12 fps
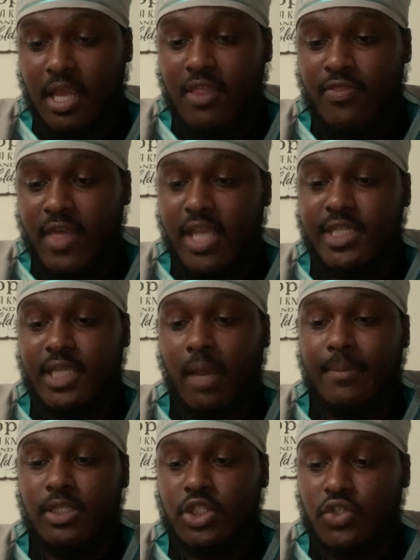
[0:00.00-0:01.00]
and they shall
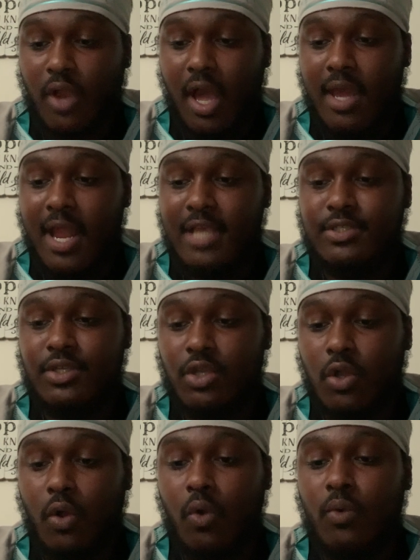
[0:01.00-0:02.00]
be tried as a
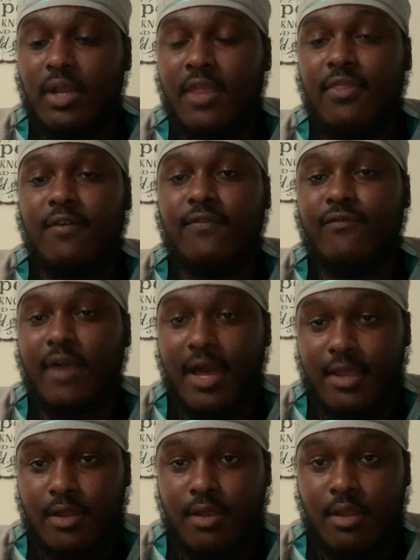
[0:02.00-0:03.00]
gold in the
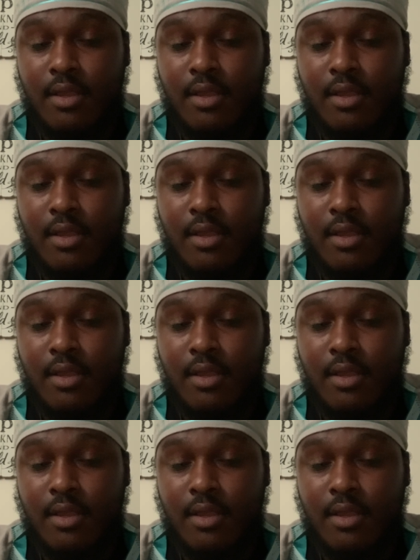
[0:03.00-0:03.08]
fire.